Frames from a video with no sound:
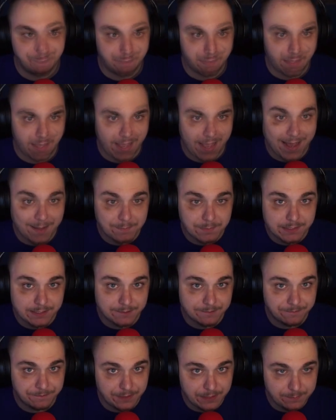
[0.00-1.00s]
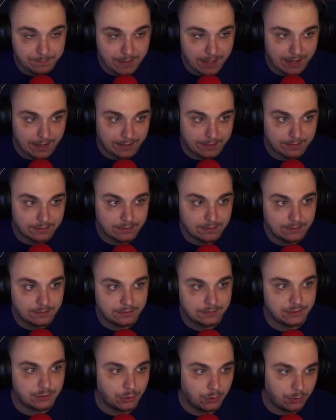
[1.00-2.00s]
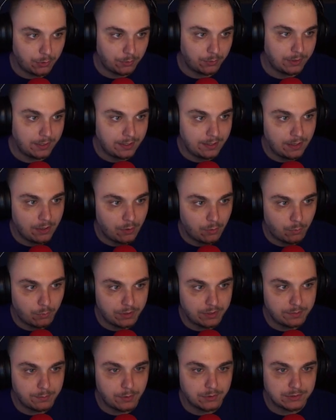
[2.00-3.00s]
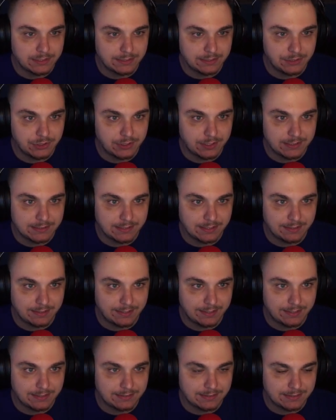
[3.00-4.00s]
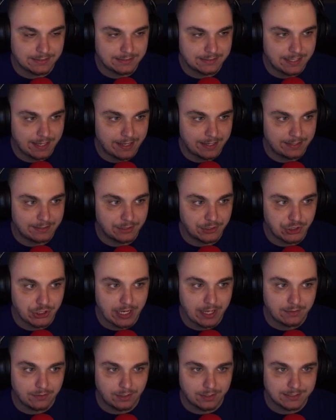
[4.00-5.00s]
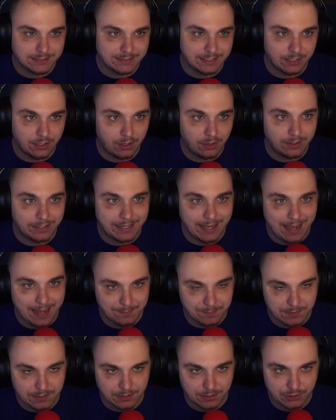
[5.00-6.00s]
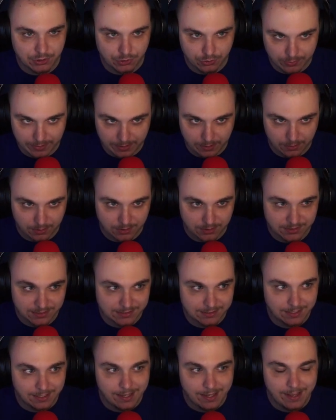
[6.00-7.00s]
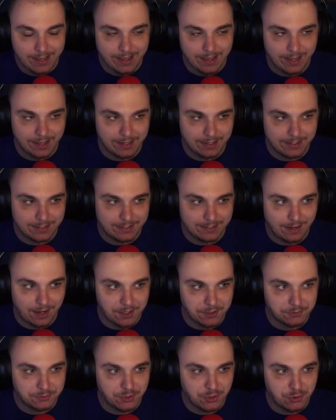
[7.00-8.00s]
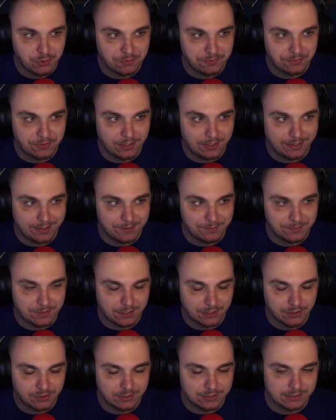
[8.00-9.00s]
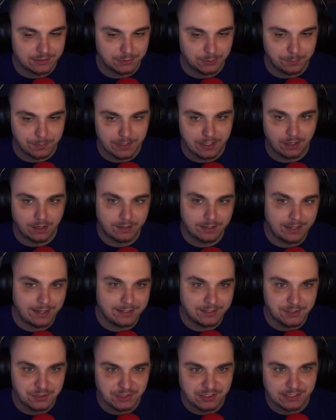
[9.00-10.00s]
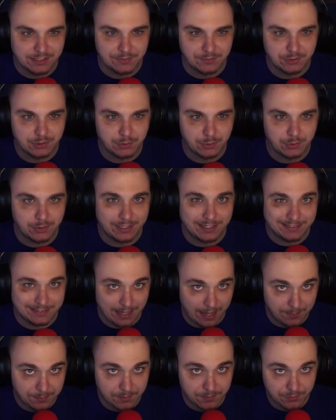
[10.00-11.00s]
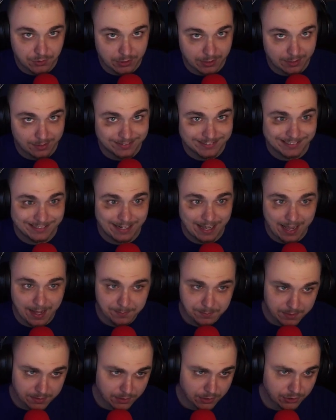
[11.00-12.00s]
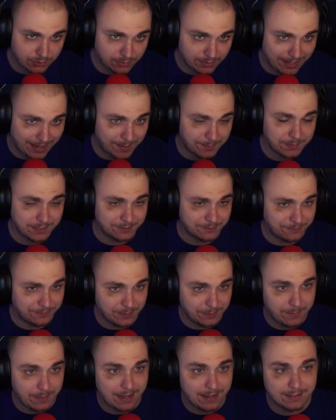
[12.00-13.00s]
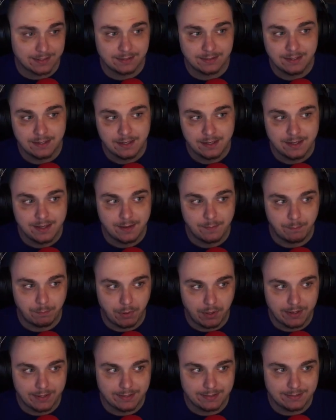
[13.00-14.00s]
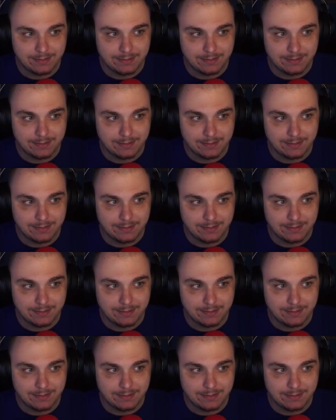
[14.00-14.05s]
Haptic feedback. So one of the most interesting things is that in the chat logs, they call it haptic triggers. And I don't know if the Crystal PR guy knows the difference between adaptive triggers and haptic feedback, but